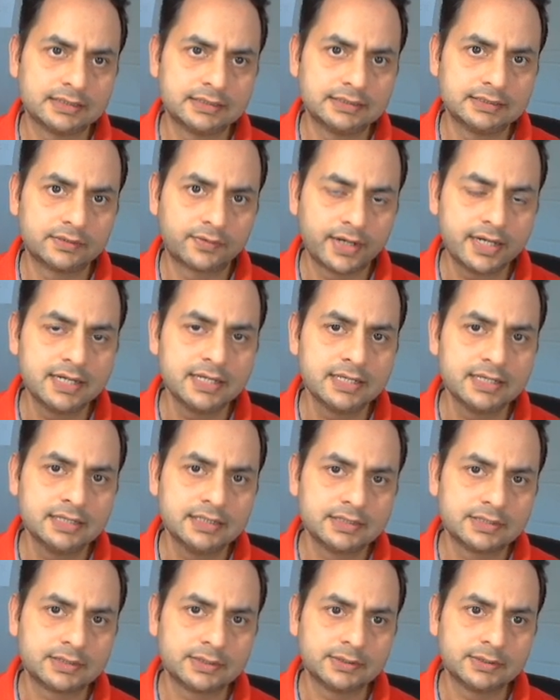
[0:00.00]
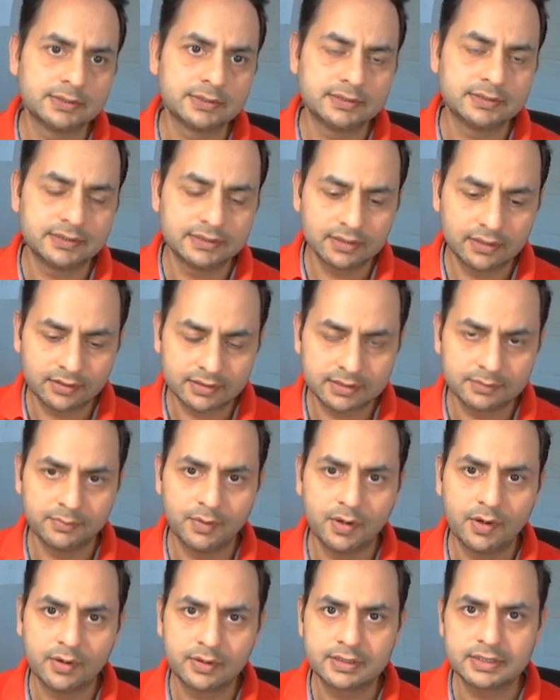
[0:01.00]
right, so or the
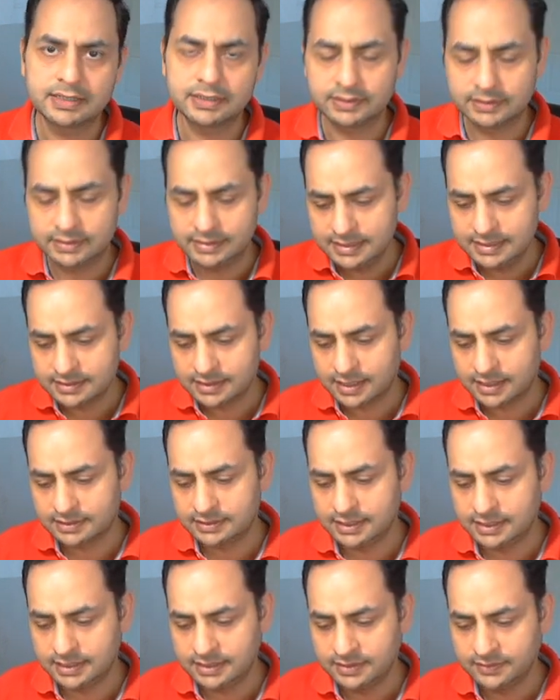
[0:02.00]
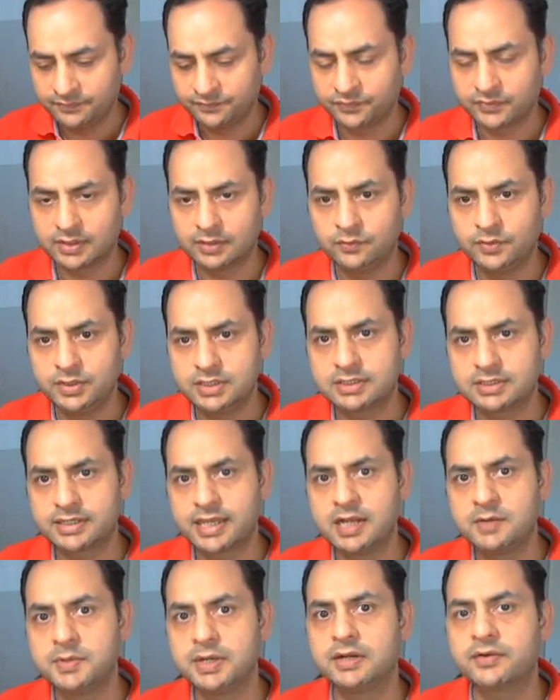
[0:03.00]
bond. These are the which
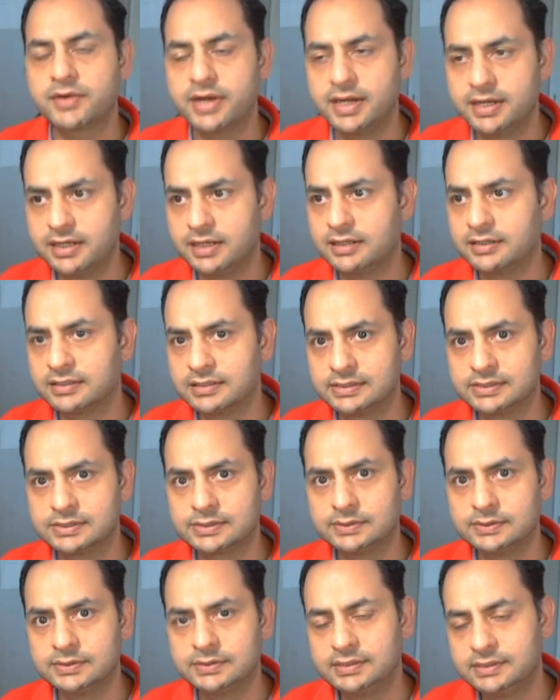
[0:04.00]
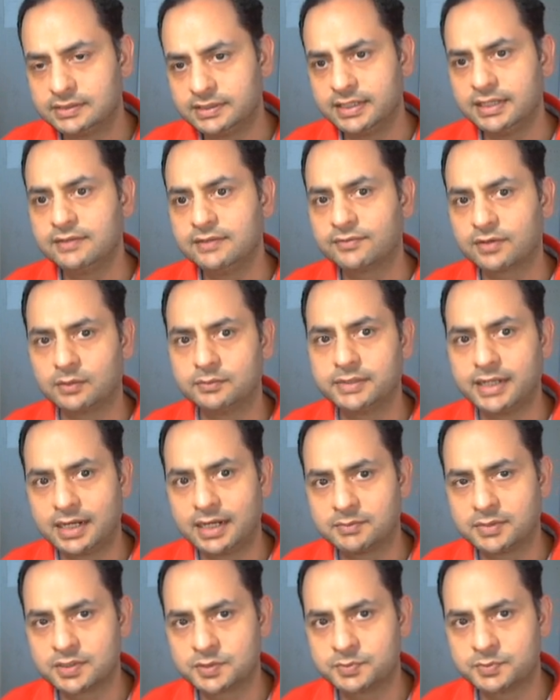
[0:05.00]
can be traded. So think from
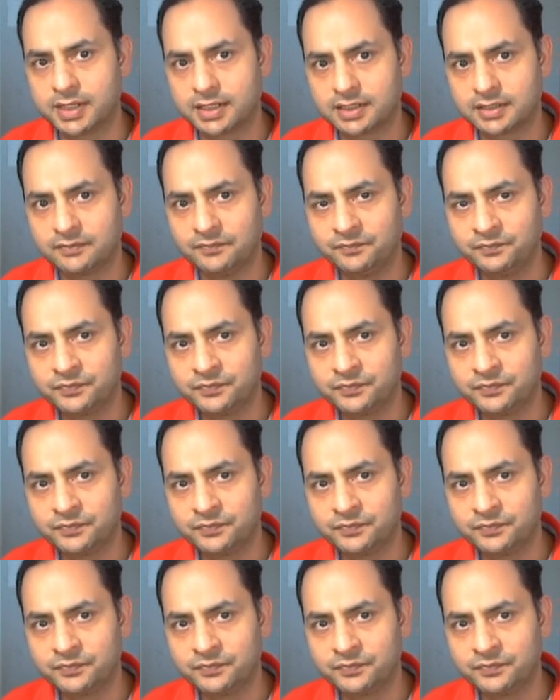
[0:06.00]
that perspective.